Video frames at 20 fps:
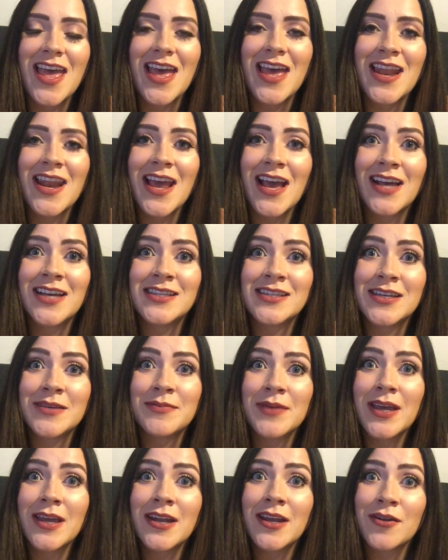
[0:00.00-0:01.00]
And as
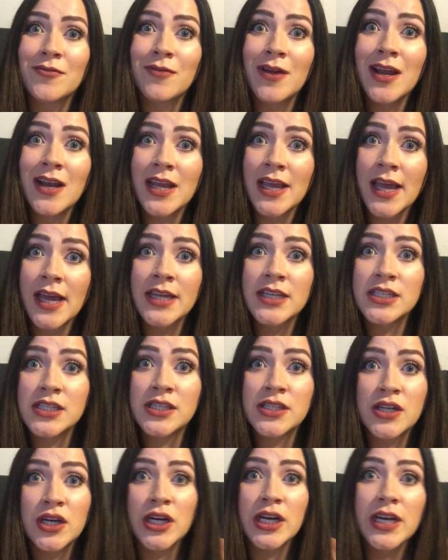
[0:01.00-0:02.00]
I'm getting ready, I
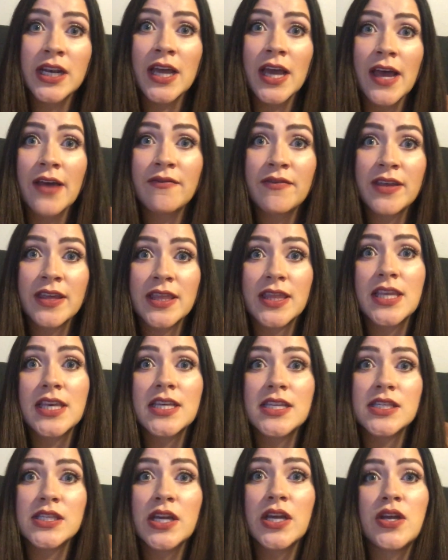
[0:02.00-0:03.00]
just started having
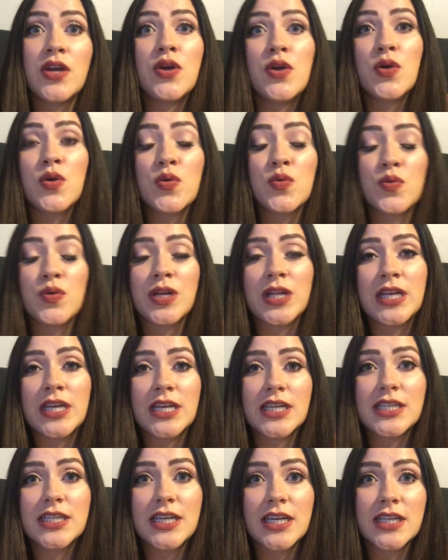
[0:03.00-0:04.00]
these really
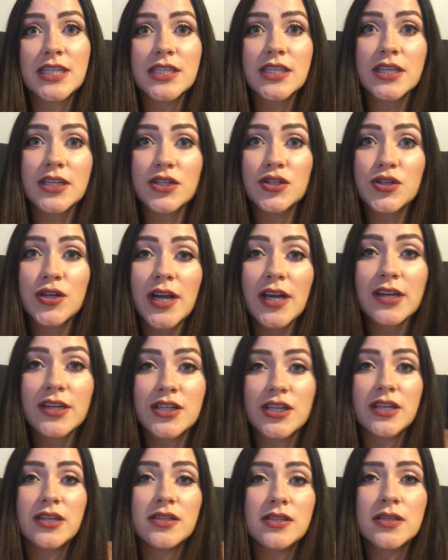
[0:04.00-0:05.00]
intense
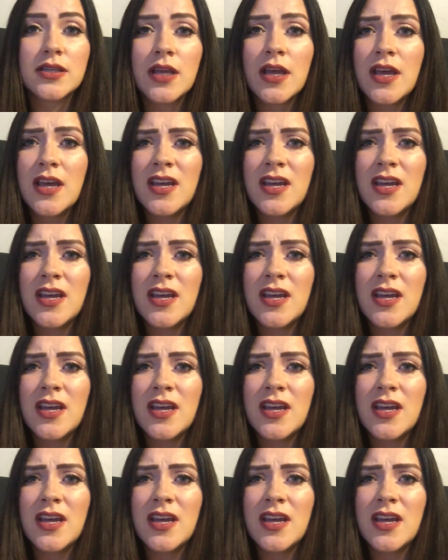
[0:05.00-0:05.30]
contractions.